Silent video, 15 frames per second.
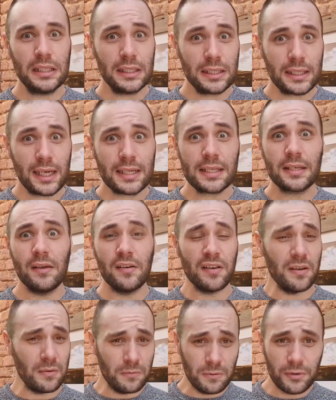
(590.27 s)
That's going to
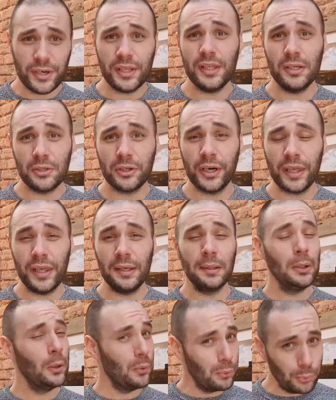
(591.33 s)
get really tricky
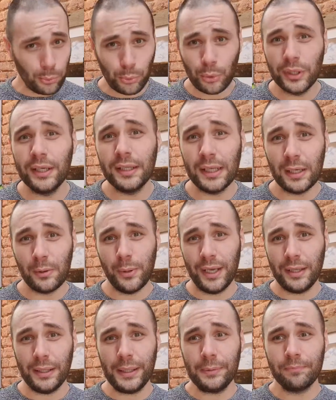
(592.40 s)
really
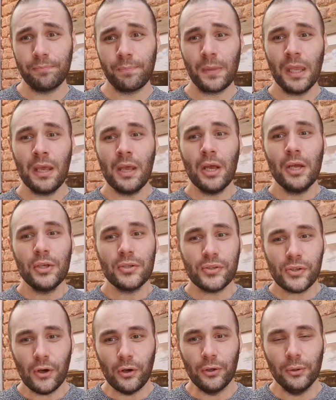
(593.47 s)
quickly.
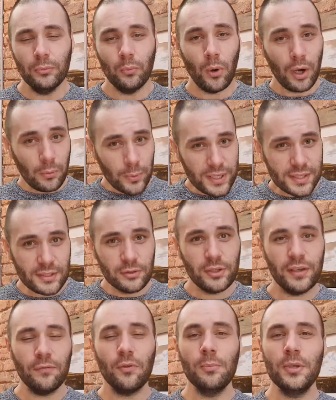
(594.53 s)
So while we still
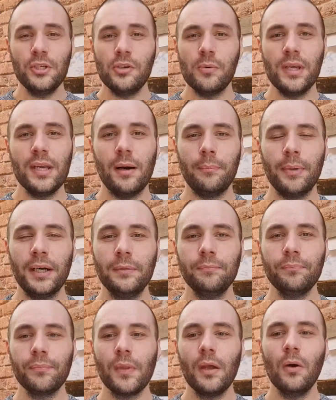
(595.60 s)
give them a Dewey number,
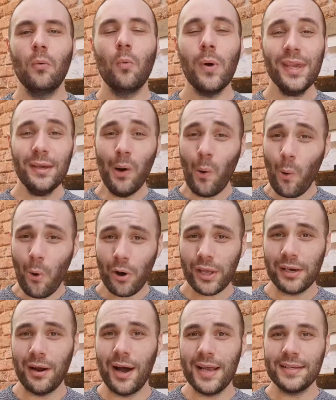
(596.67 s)
we
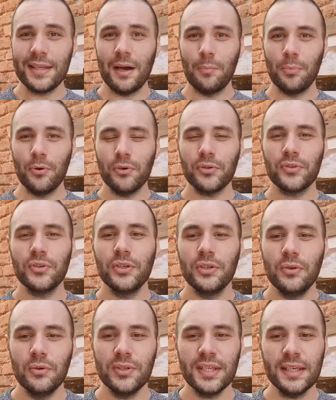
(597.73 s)
organise our books
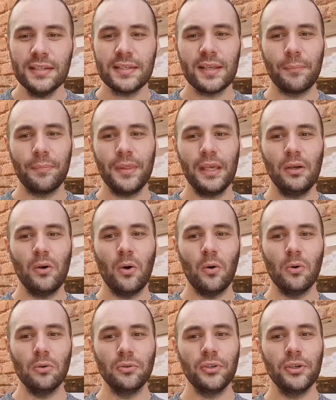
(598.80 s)
using something
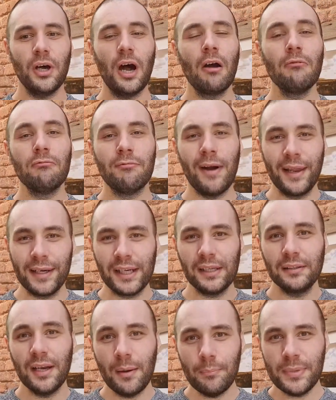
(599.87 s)
called a running
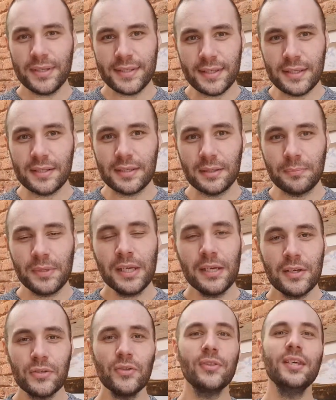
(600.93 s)
number system.
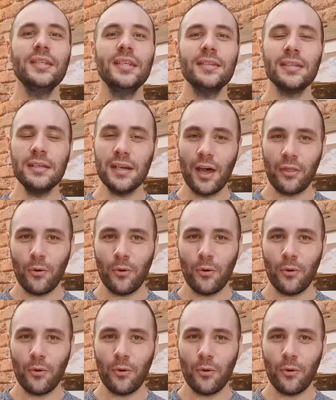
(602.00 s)
So this is another